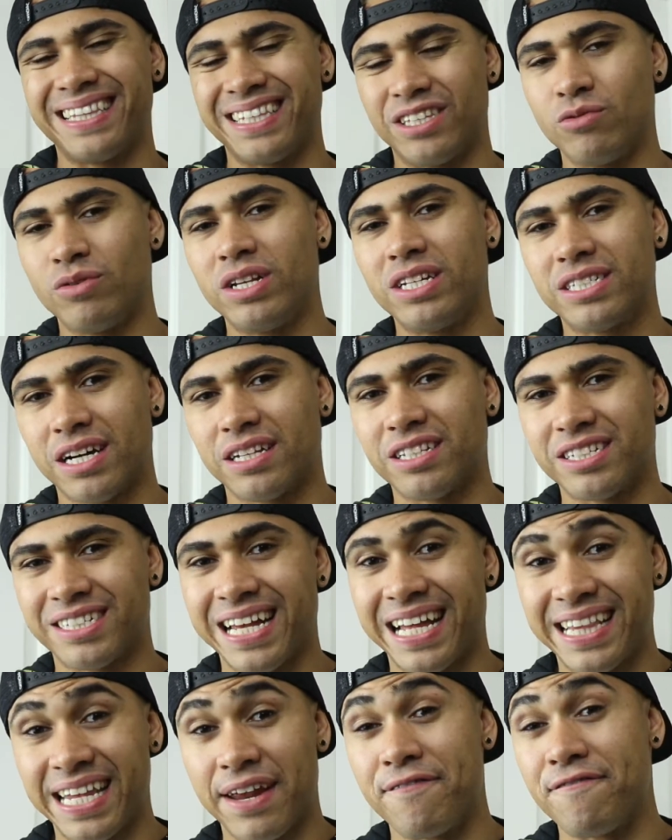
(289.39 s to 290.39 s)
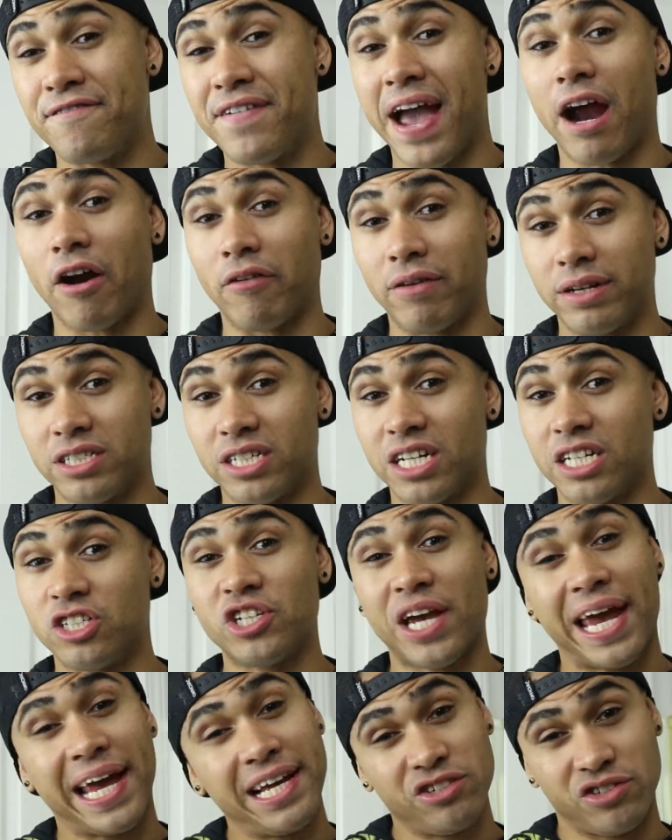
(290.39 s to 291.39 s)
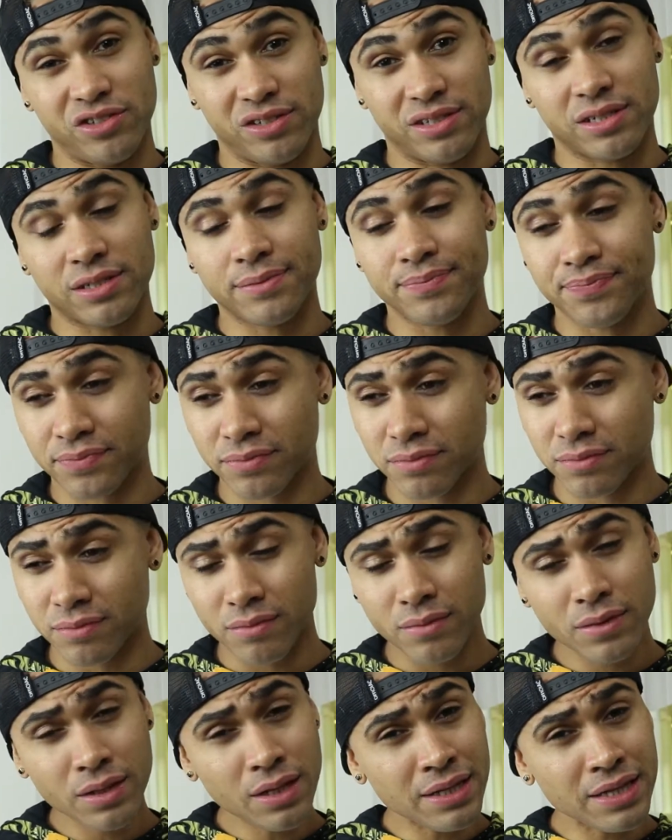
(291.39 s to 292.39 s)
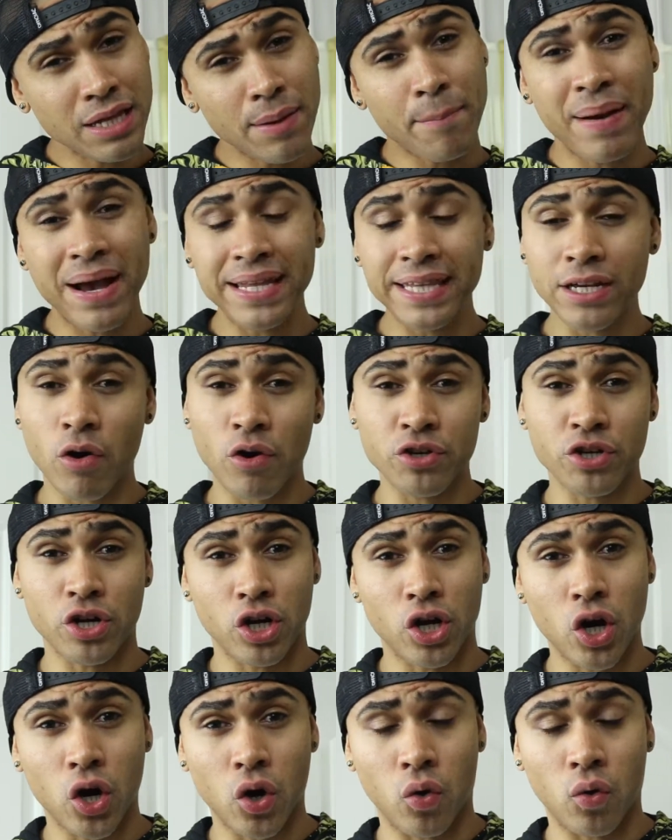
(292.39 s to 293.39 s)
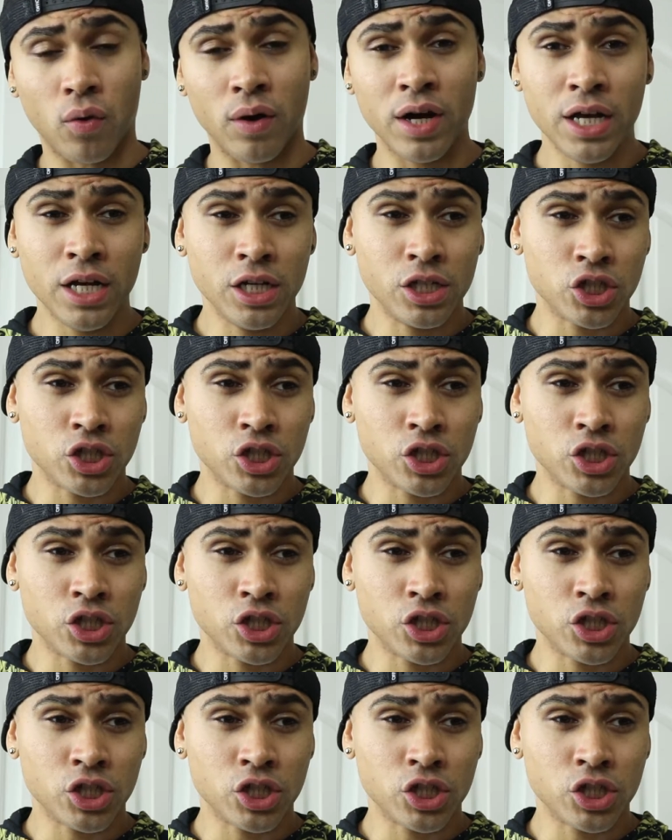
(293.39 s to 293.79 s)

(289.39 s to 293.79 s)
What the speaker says: you need to understand that it varies, it changes, depending on your goal.